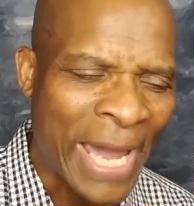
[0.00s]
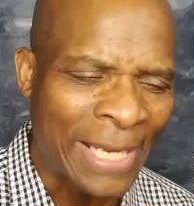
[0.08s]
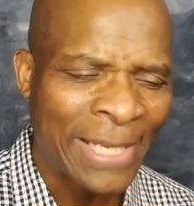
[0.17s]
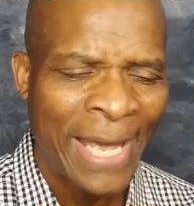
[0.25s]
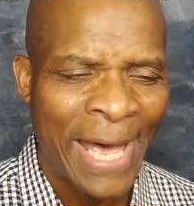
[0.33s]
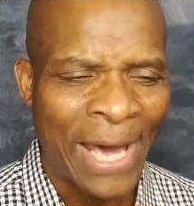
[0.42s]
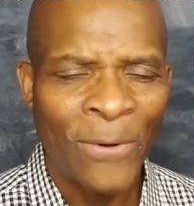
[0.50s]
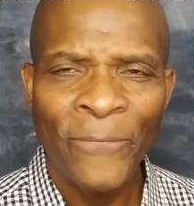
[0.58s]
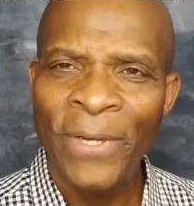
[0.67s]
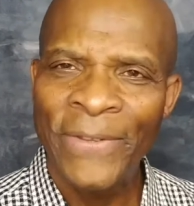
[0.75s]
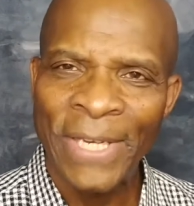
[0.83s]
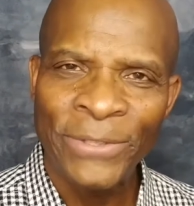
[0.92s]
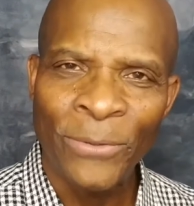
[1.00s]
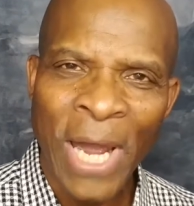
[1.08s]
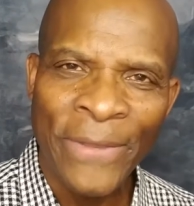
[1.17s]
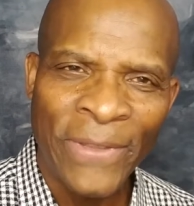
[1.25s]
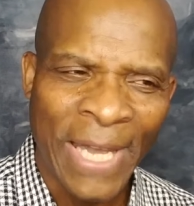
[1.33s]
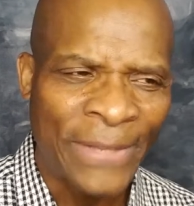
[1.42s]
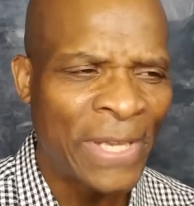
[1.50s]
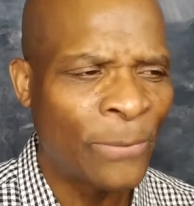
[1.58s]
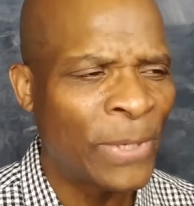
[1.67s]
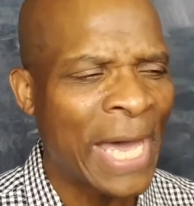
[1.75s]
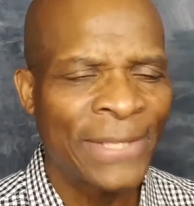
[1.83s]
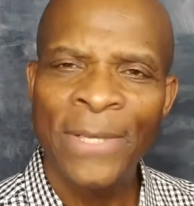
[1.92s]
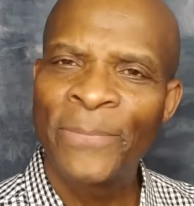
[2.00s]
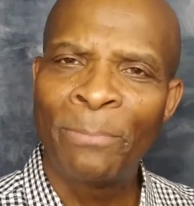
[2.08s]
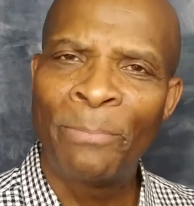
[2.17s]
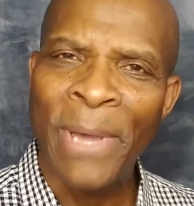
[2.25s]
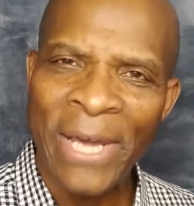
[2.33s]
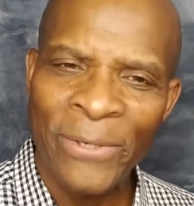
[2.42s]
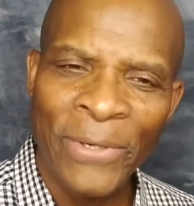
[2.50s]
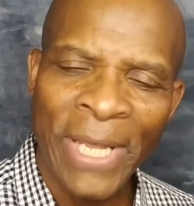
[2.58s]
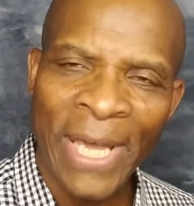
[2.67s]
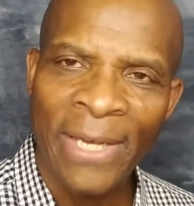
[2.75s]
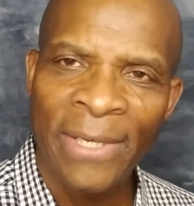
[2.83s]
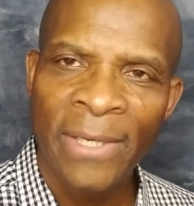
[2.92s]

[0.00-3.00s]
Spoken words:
I don't feel that's the right thing. I think we got something better now.